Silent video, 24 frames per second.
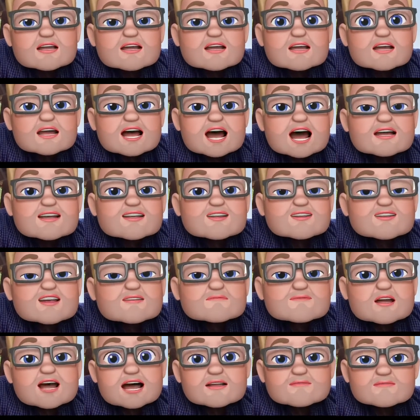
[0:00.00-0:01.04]
And you can
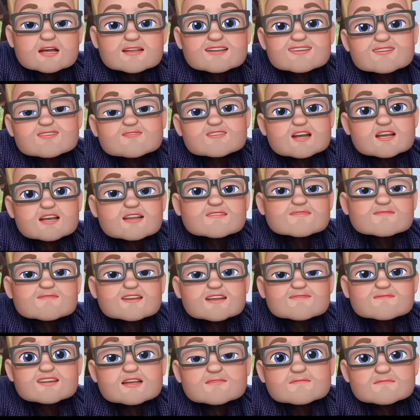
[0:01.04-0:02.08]
buy about
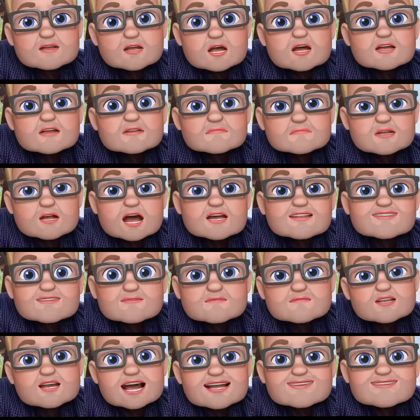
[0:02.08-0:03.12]
250 pair box of
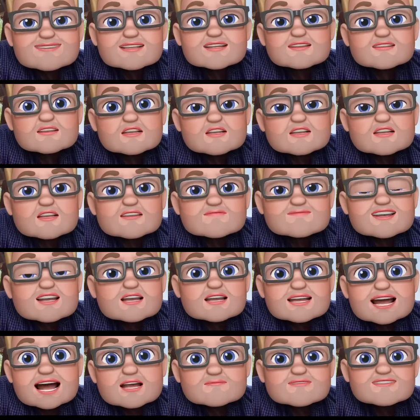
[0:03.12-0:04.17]
plastic gloves
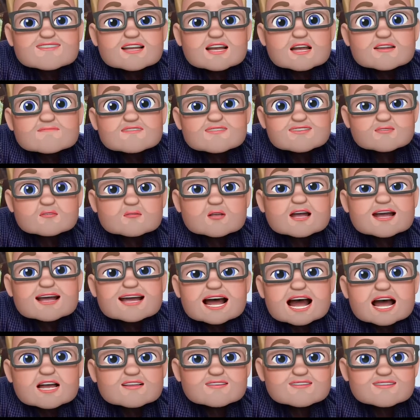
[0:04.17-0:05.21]
on Amazon for
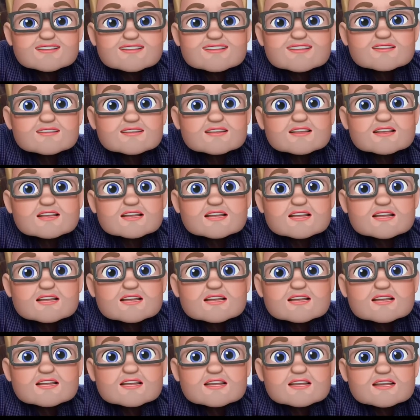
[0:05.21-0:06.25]
$20.
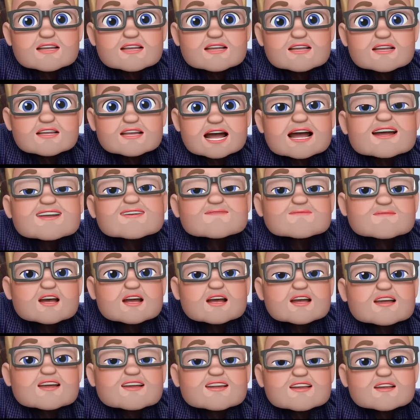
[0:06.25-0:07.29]
Each
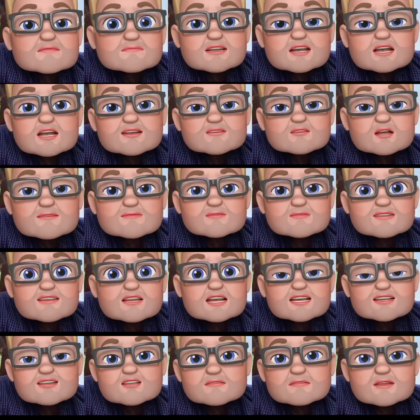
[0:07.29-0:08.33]
American could be equipped with a
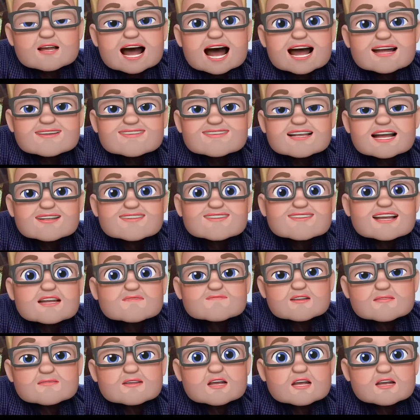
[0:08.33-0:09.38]
new mask and
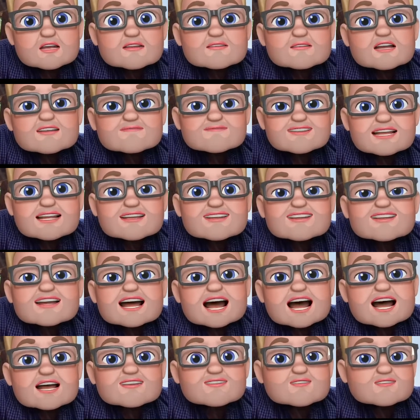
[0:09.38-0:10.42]
several pair of gloves each
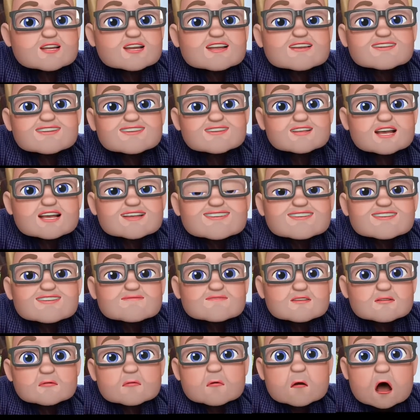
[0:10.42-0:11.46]
day during this crisis
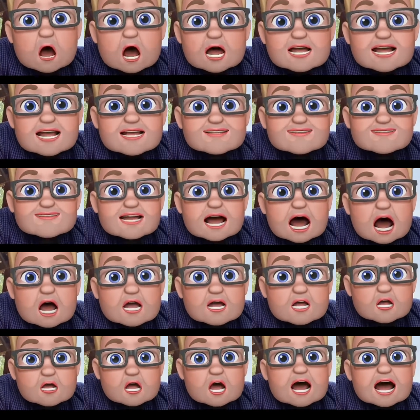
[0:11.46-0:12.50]
for
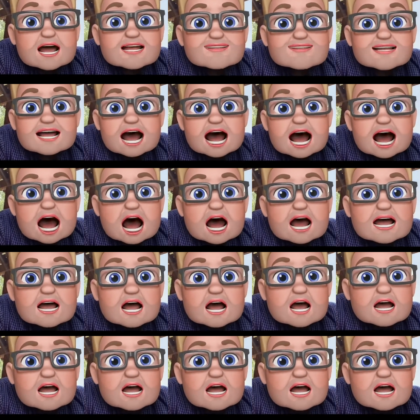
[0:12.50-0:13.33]
$1 a day.